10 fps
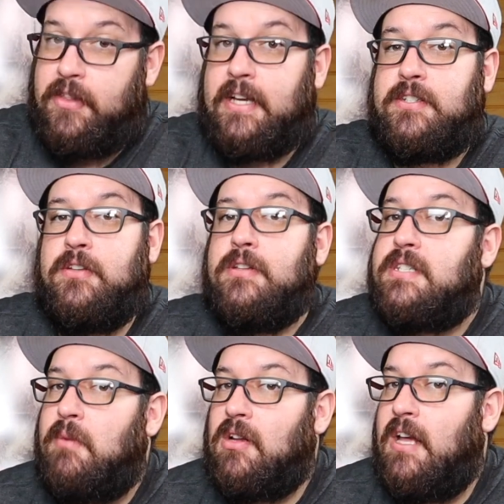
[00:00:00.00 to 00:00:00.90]
thanks to the
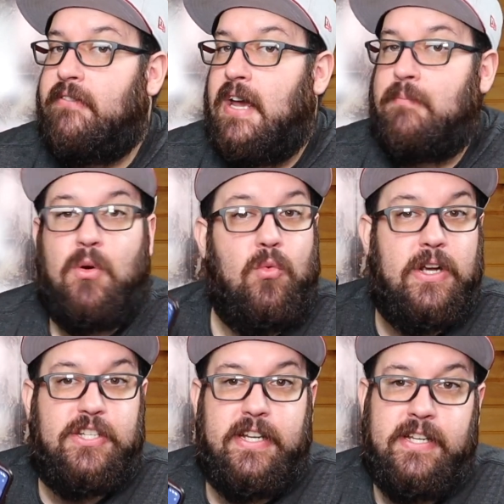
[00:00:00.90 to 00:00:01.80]
Smartlife app,
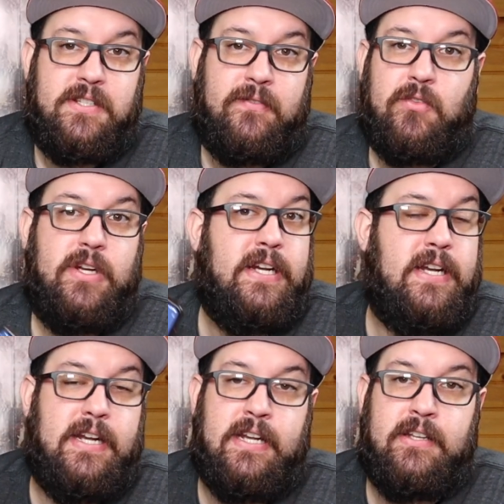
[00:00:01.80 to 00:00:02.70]
which is
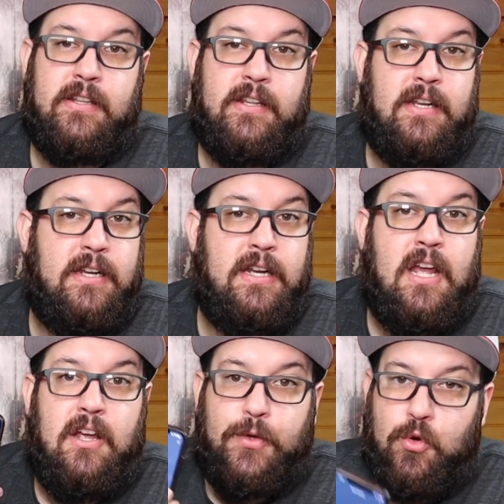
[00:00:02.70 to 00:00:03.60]
free in the
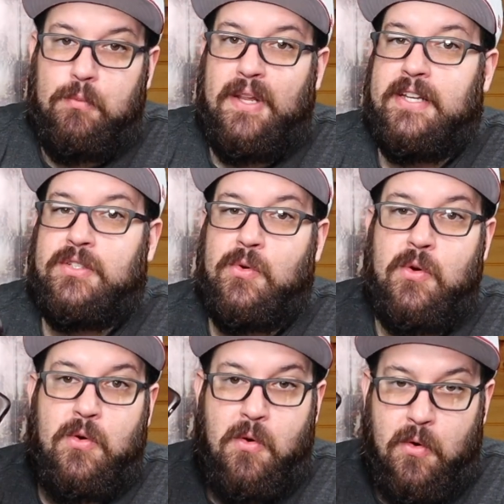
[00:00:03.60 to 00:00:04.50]
Google Play
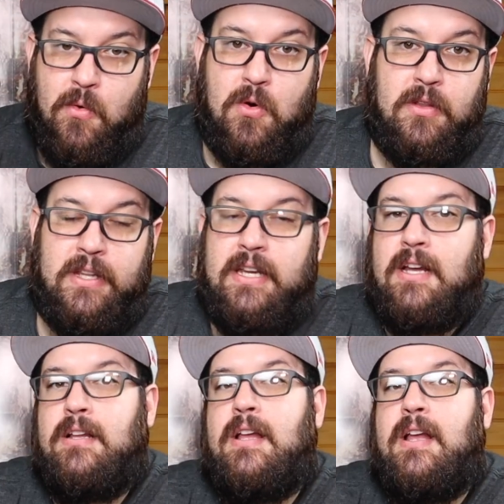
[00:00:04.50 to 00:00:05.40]
Store or the
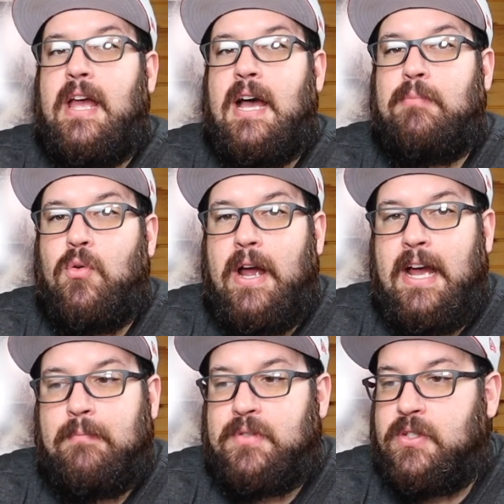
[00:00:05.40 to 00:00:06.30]
Apple
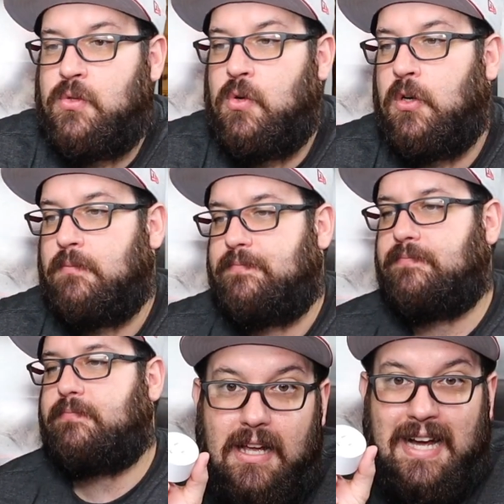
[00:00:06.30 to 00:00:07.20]
App Store.
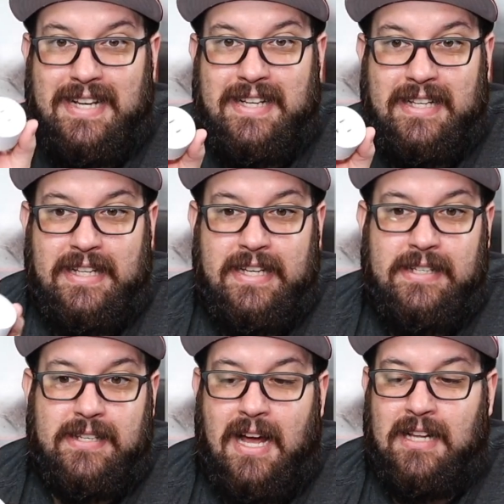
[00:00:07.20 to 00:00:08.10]
I dig
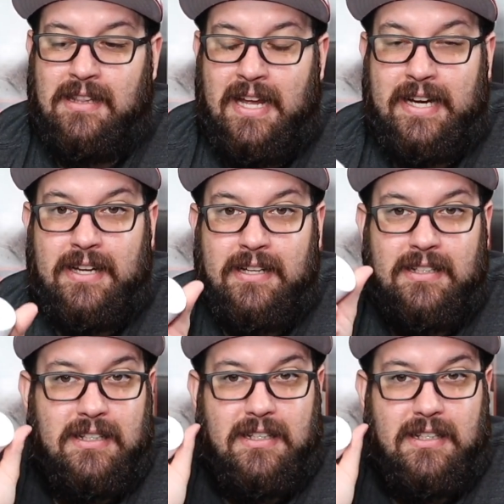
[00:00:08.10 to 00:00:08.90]
these. I love